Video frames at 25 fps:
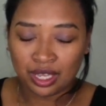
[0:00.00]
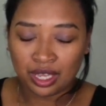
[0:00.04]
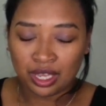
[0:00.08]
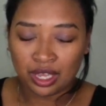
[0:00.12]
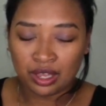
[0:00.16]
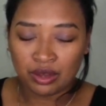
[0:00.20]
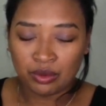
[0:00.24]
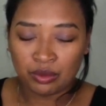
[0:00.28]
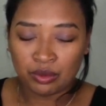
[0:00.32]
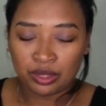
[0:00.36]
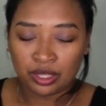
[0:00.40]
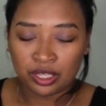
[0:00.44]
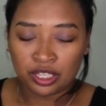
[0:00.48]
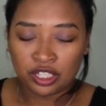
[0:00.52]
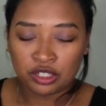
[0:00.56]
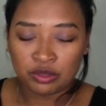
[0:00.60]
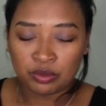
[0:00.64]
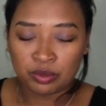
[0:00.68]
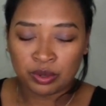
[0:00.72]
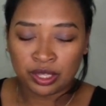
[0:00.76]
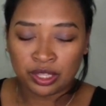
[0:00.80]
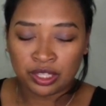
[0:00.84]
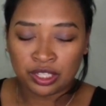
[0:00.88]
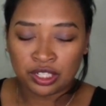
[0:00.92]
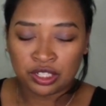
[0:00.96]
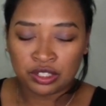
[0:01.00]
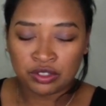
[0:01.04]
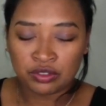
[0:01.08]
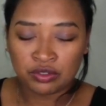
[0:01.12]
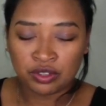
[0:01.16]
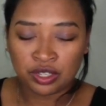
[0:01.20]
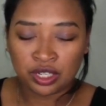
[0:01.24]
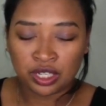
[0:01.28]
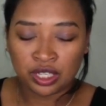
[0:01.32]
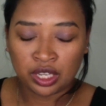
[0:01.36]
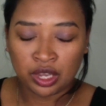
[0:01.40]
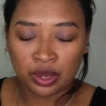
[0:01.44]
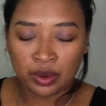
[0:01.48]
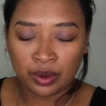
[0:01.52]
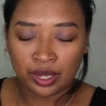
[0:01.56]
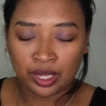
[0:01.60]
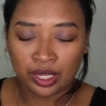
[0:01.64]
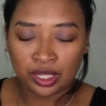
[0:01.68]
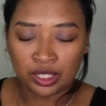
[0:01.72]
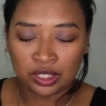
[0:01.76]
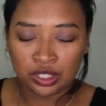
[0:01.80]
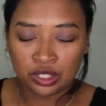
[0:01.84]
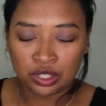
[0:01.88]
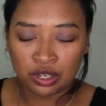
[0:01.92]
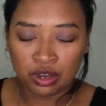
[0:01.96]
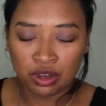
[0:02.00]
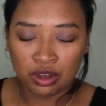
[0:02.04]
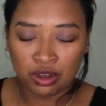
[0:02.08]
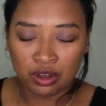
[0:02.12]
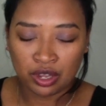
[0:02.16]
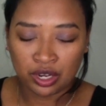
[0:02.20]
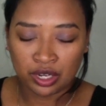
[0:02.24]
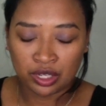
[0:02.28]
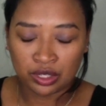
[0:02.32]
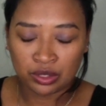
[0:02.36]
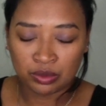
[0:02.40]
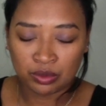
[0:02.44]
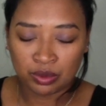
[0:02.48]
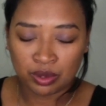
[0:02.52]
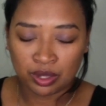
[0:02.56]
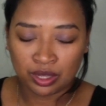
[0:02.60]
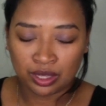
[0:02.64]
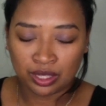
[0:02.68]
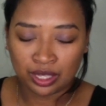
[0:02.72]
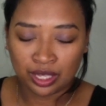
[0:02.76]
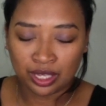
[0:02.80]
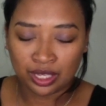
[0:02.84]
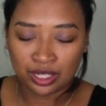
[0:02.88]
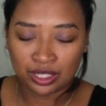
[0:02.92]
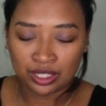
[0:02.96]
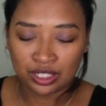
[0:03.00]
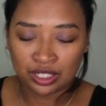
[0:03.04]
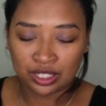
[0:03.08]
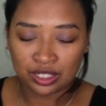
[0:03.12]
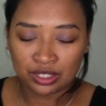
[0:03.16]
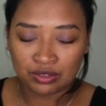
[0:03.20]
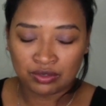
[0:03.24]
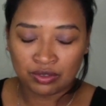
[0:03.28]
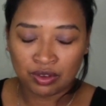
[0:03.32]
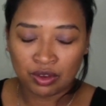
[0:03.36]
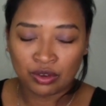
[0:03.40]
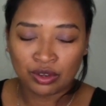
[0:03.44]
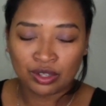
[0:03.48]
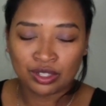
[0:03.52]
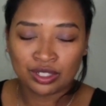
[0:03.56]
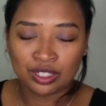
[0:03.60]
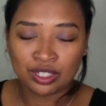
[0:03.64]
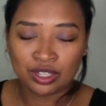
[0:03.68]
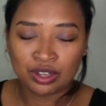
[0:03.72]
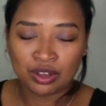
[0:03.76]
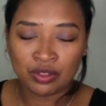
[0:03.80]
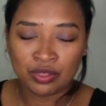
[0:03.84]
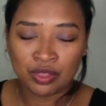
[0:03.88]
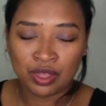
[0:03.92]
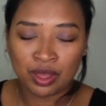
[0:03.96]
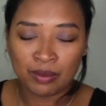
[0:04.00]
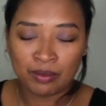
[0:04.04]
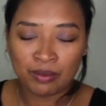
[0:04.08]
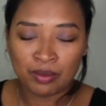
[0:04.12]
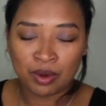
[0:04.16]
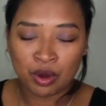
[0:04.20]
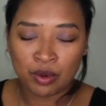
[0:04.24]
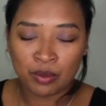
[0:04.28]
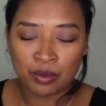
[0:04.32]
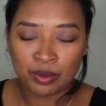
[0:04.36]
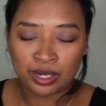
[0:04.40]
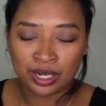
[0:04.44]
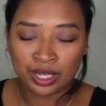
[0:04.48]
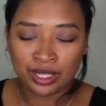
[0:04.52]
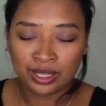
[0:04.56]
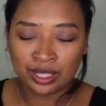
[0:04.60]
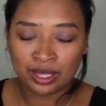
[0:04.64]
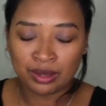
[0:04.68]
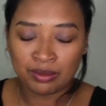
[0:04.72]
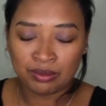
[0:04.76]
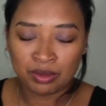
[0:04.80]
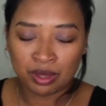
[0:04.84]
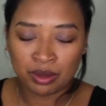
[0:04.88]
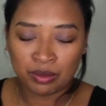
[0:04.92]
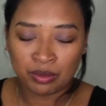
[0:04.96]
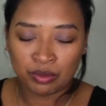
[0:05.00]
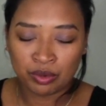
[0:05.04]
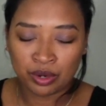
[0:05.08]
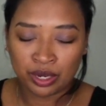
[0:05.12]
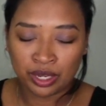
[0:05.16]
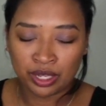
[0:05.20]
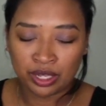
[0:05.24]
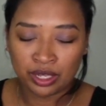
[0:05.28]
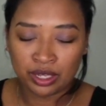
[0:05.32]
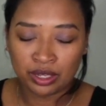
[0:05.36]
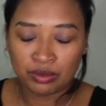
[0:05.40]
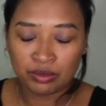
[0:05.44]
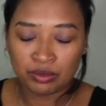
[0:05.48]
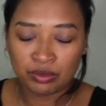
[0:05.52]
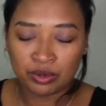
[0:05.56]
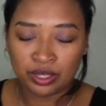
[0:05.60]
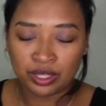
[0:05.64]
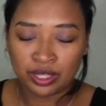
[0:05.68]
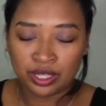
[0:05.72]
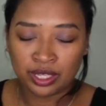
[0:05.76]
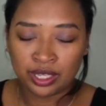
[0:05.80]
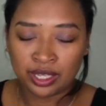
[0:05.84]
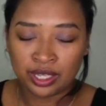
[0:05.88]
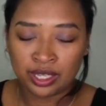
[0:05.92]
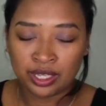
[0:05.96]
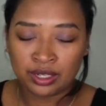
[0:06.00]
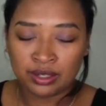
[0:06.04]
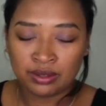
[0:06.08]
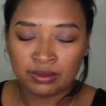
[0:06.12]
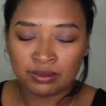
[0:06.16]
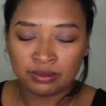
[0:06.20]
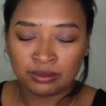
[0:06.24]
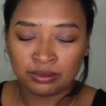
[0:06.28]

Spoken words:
And with each breath, just feel it going into your heart as well. And just focusing on that moment and that memory. Breathing in.